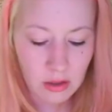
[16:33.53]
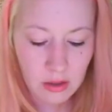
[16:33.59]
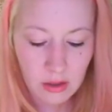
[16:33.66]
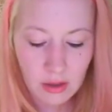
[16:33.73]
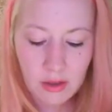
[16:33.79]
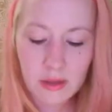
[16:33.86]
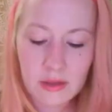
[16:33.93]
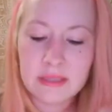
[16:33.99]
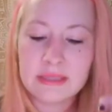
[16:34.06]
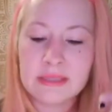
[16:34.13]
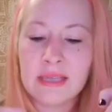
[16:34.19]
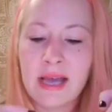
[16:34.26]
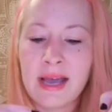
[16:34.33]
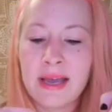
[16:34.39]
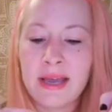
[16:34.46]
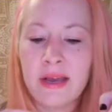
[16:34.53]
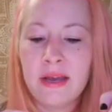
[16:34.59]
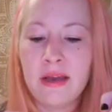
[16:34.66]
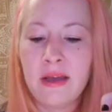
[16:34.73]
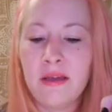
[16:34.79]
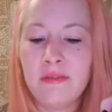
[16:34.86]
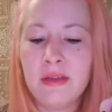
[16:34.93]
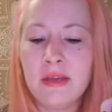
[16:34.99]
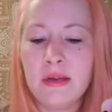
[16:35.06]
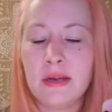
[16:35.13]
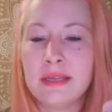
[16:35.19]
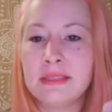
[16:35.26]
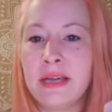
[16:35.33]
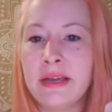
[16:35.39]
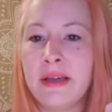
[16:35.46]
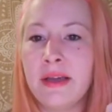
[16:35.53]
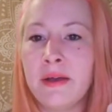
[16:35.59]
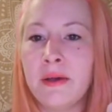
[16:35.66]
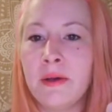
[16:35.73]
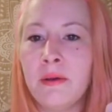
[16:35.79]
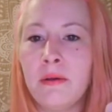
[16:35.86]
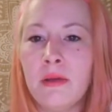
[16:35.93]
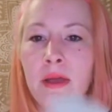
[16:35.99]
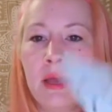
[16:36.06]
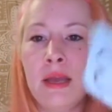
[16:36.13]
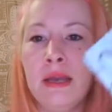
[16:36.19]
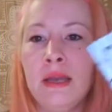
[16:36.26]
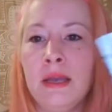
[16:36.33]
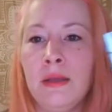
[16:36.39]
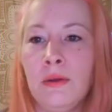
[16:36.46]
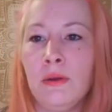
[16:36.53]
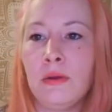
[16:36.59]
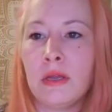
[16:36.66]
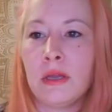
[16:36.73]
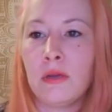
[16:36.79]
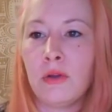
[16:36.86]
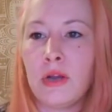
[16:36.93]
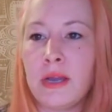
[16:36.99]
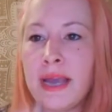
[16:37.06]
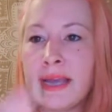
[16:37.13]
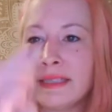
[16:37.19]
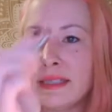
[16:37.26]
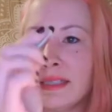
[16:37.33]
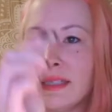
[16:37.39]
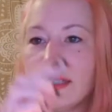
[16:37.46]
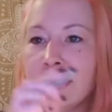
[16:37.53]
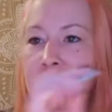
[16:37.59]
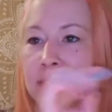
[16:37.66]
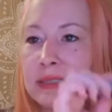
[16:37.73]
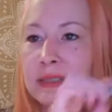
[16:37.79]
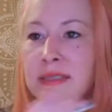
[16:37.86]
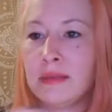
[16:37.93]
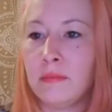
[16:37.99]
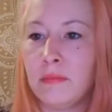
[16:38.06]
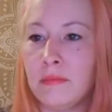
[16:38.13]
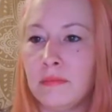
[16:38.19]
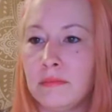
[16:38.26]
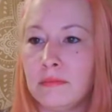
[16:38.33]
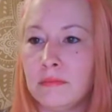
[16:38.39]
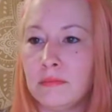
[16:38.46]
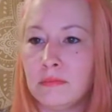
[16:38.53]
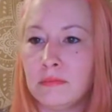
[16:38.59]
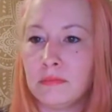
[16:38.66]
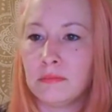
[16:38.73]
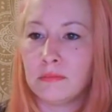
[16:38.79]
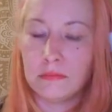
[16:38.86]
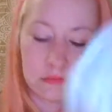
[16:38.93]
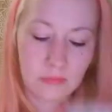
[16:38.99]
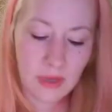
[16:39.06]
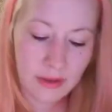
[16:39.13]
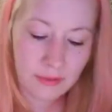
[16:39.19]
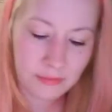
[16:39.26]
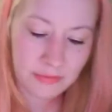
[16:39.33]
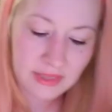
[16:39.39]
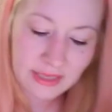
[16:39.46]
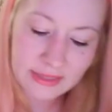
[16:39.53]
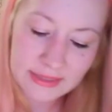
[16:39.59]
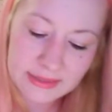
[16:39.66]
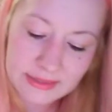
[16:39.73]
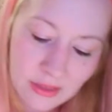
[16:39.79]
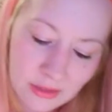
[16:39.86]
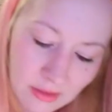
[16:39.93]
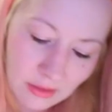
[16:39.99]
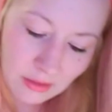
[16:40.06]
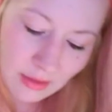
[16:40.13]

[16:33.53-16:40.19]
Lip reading: the side of it as I go, and it creates a consistent thickness on the line.